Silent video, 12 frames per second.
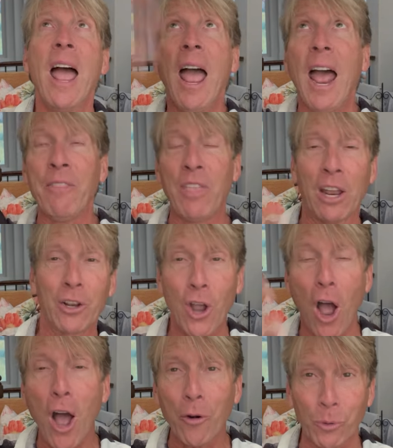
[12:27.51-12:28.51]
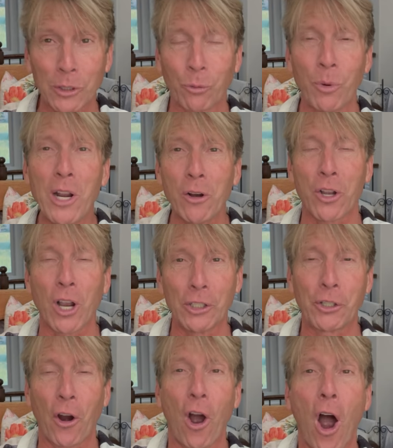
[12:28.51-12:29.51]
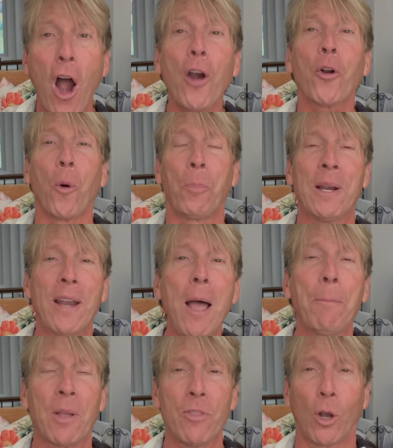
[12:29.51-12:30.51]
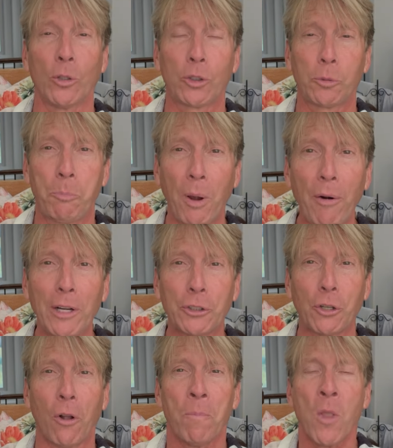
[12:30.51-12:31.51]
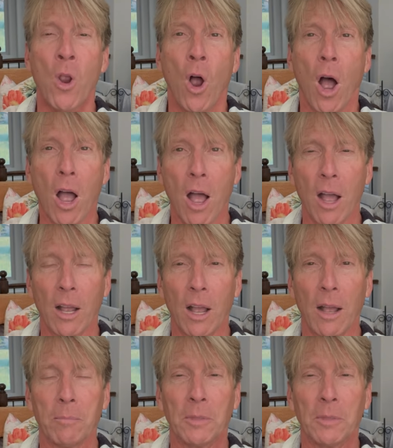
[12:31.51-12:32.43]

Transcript: and that God was real because your heart opened up and those spiritual uh, um,